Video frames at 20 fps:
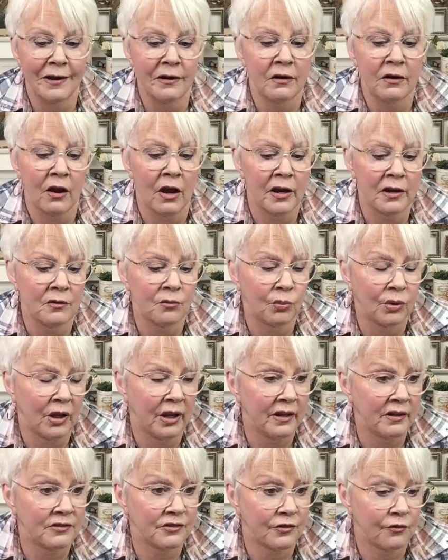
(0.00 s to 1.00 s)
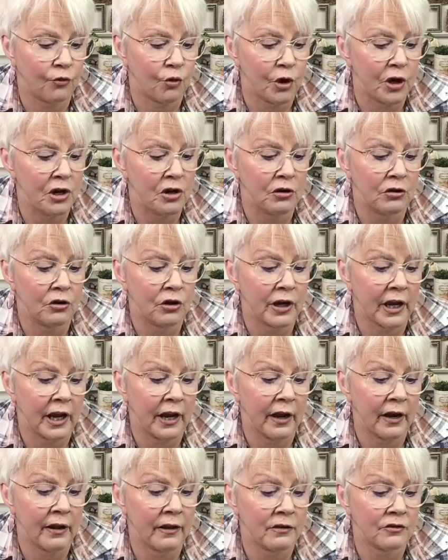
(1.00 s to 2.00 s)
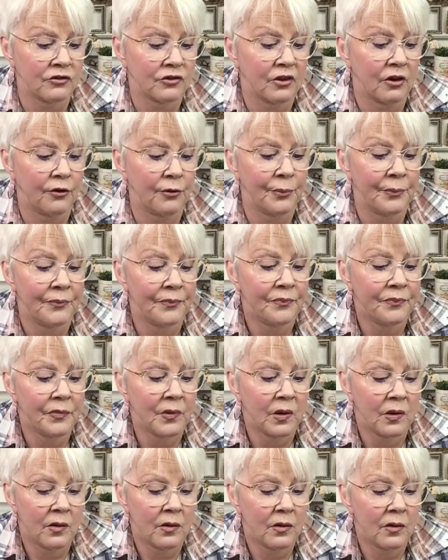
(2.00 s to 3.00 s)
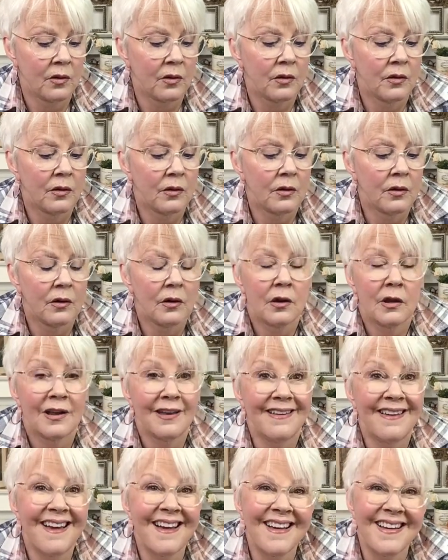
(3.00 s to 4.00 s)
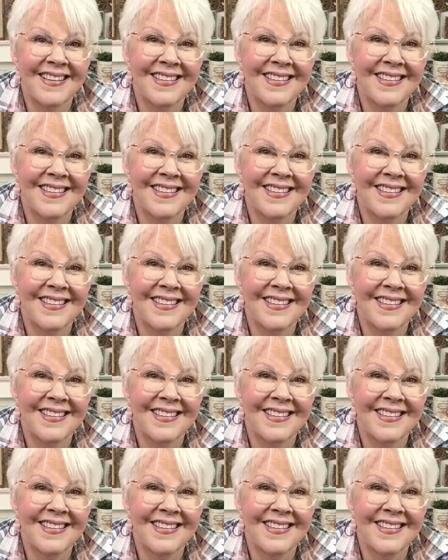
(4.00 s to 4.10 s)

and done place for you to look at it. So yeah, add it to the list. Yeah.